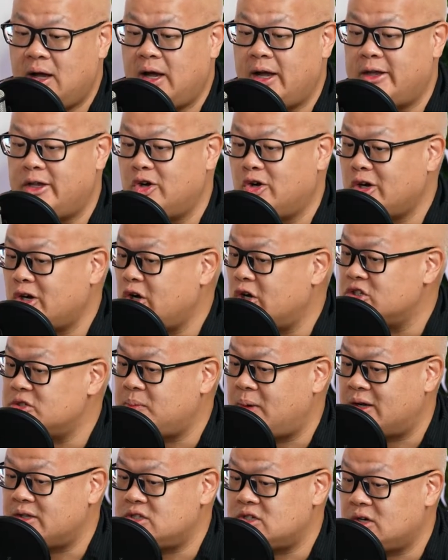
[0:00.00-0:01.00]
You're a
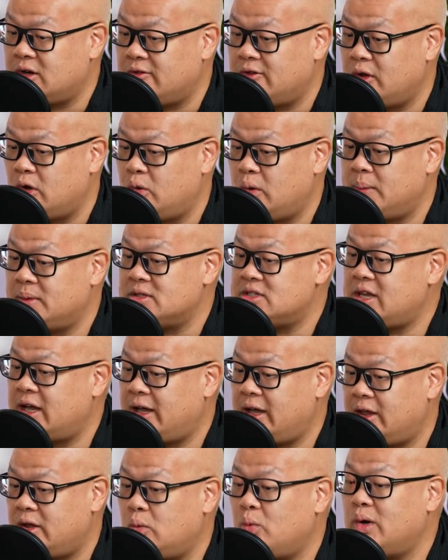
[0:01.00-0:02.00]
co-sponsor of the
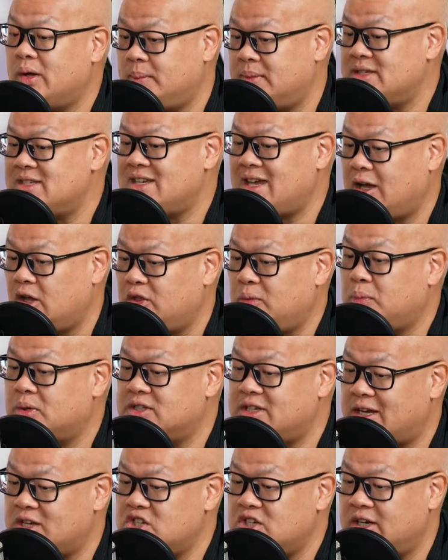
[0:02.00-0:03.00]
Women's Health
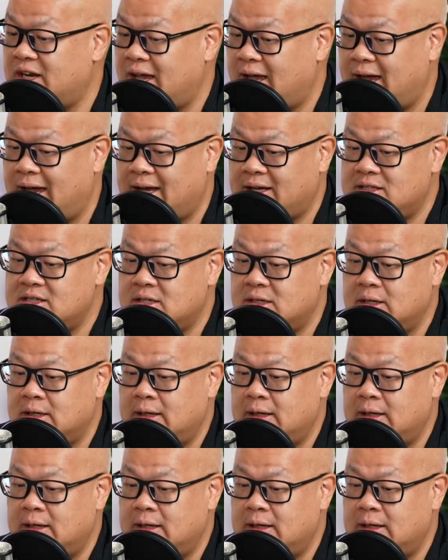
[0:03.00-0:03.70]
Protection Act